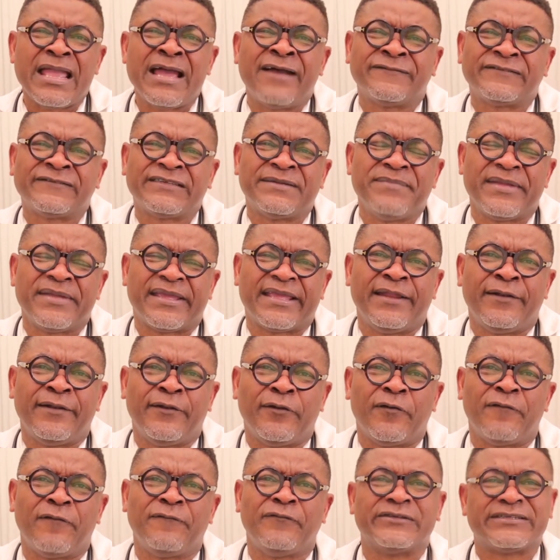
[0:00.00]
after
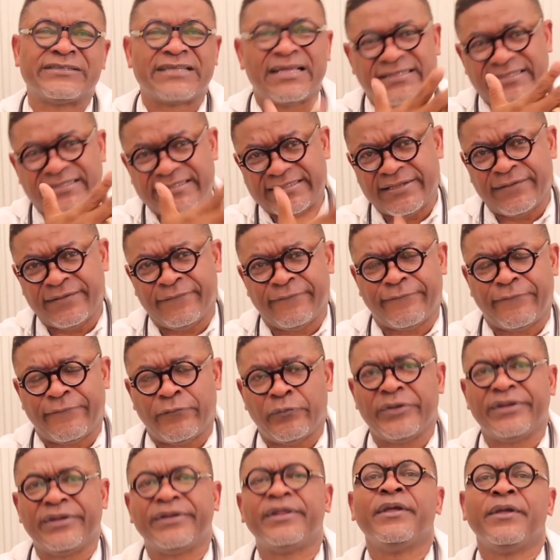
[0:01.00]
making love, you start seeing
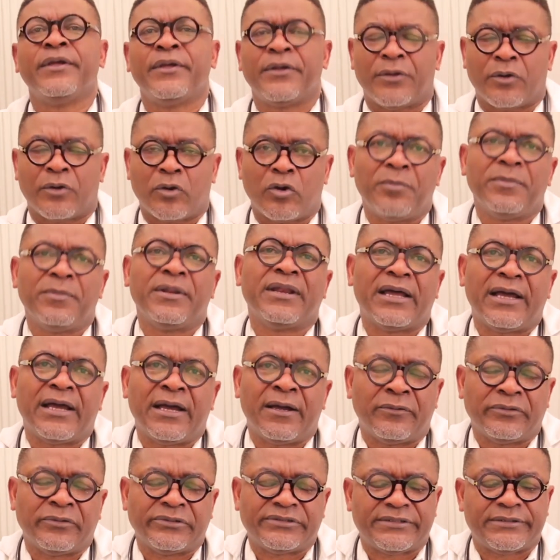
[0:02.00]
fluid coming
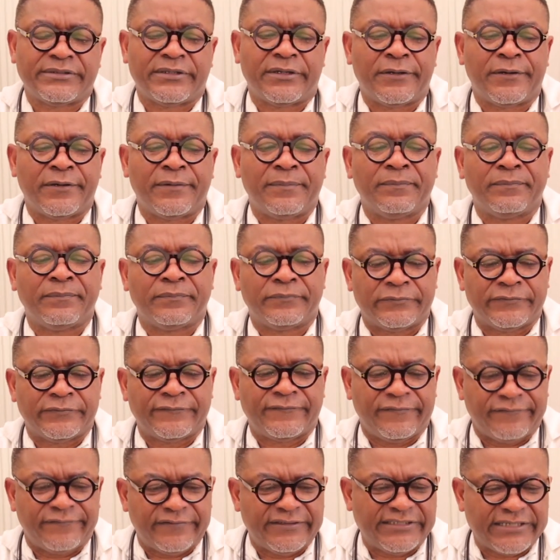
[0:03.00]
out
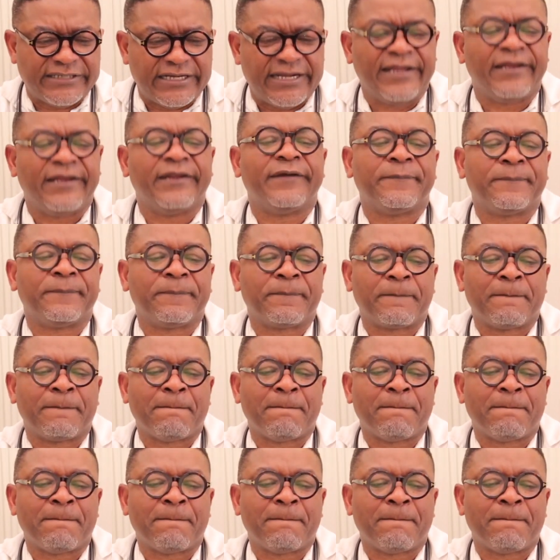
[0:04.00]
of the vagina.